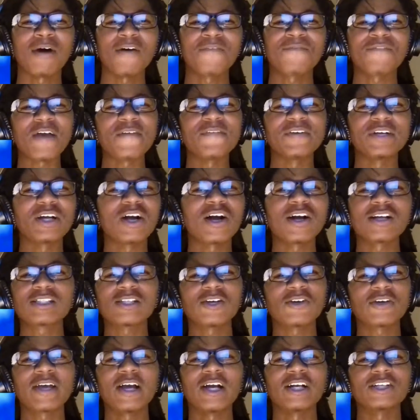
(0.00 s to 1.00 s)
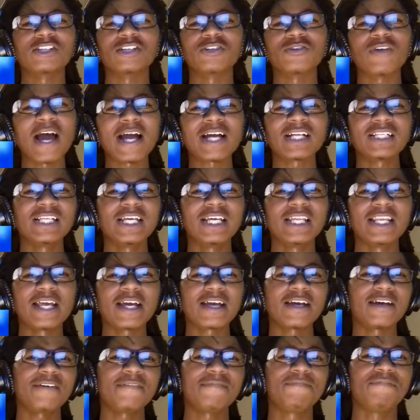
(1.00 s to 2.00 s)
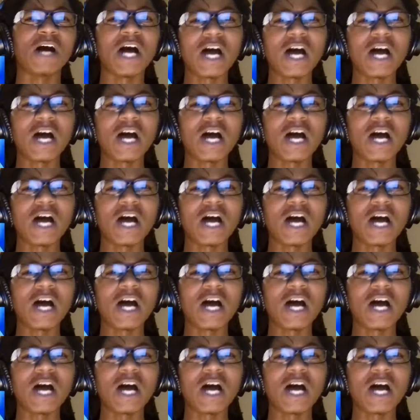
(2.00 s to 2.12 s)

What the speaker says: My favorite Naruto character, Rock Lee, nigga.